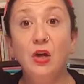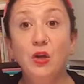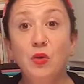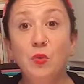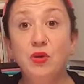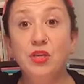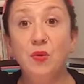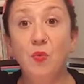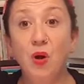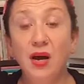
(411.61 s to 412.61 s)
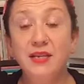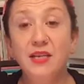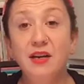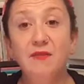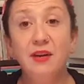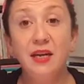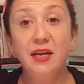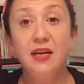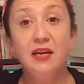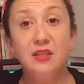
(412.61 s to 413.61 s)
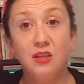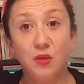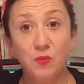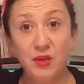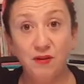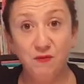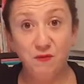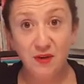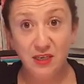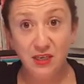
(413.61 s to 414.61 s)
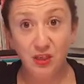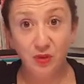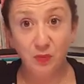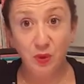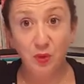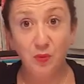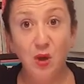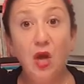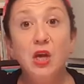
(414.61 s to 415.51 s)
you want it wide enough here so that we can feed it through.